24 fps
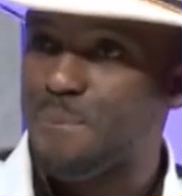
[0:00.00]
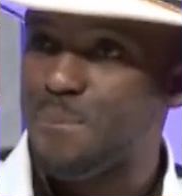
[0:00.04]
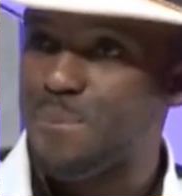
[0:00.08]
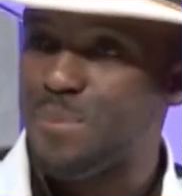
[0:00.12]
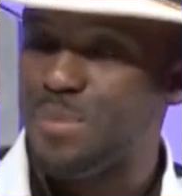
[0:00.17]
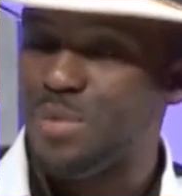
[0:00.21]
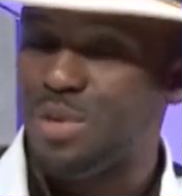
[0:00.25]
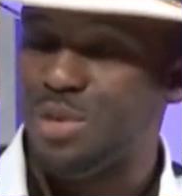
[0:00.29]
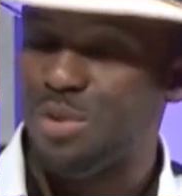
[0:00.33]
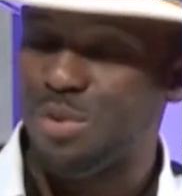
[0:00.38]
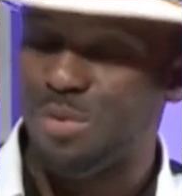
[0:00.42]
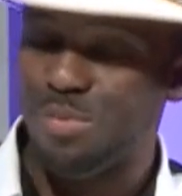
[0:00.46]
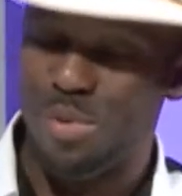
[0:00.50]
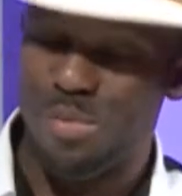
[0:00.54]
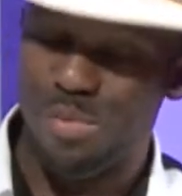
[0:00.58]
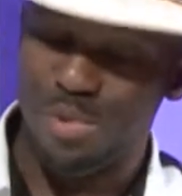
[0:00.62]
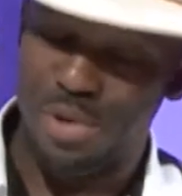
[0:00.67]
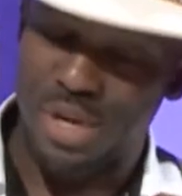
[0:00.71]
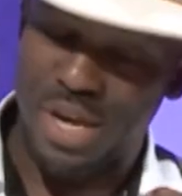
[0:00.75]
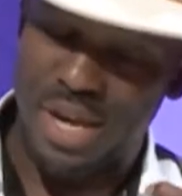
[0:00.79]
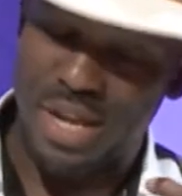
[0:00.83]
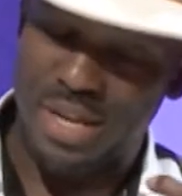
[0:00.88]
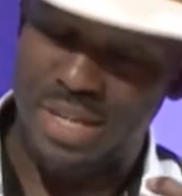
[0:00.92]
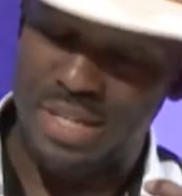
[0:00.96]
you know, people
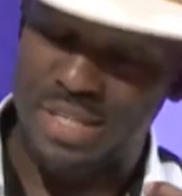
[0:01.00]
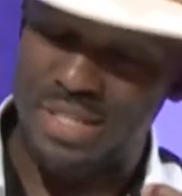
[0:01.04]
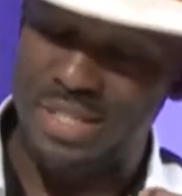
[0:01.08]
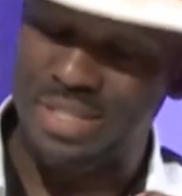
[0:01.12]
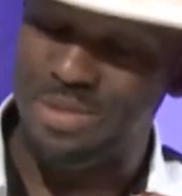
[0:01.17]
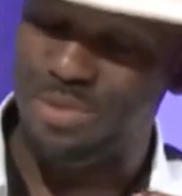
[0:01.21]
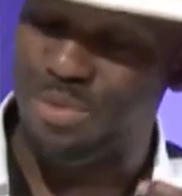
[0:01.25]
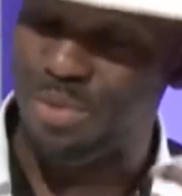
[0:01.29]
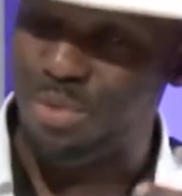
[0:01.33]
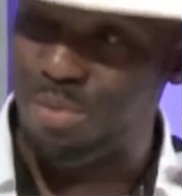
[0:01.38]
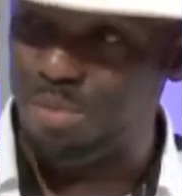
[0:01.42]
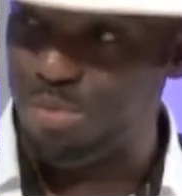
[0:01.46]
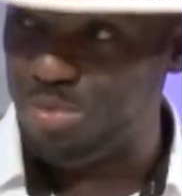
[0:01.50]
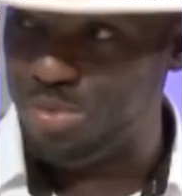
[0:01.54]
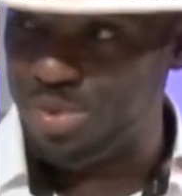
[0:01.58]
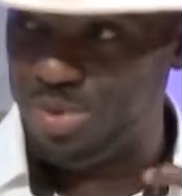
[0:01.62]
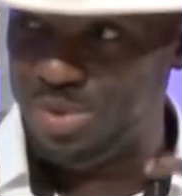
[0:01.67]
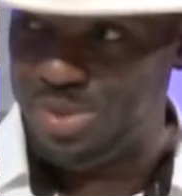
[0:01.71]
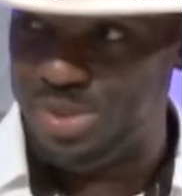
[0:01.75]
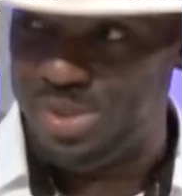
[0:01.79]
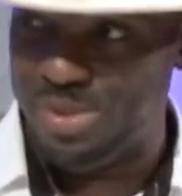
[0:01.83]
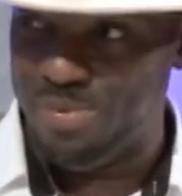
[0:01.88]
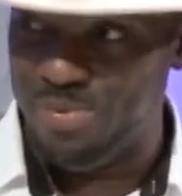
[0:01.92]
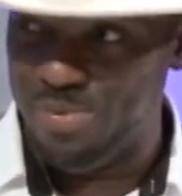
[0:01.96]
can
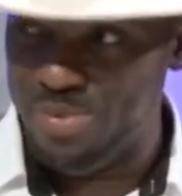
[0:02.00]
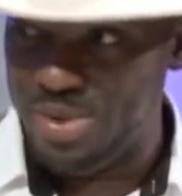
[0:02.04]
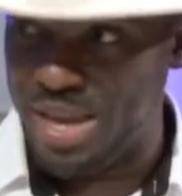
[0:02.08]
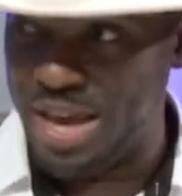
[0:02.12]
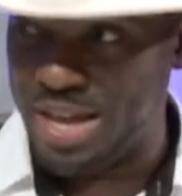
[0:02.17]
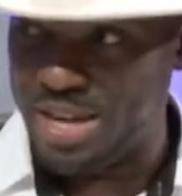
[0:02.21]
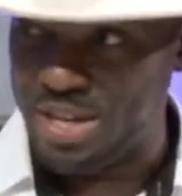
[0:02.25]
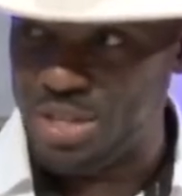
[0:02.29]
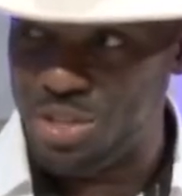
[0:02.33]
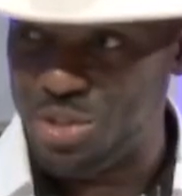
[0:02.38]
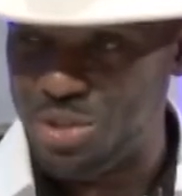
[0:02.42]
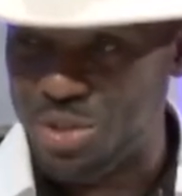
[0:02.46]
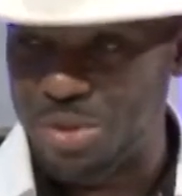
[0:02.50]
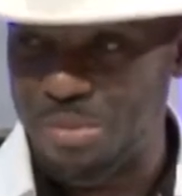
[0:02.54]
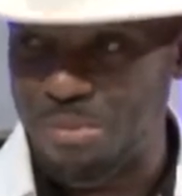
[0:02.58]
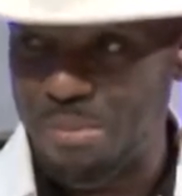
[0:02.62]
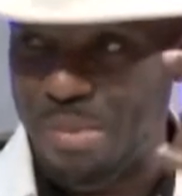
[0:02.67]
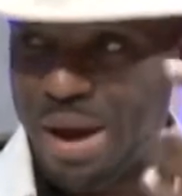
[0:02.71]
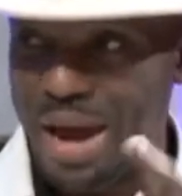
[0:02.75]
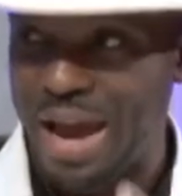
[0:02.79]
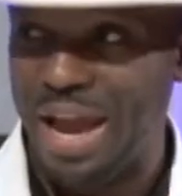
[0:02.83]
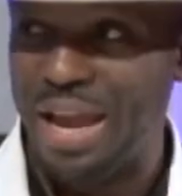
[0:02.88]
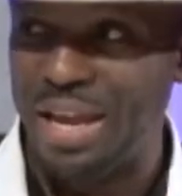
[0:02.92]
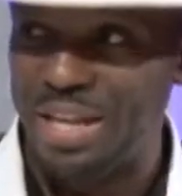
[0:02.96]
get into the
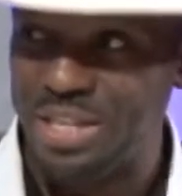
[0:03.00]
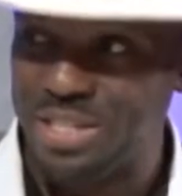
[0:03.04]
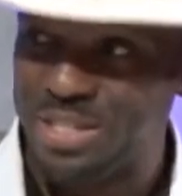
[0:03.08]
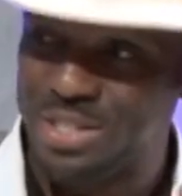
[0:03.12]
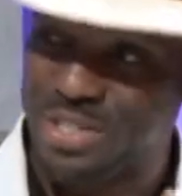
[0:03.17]
mind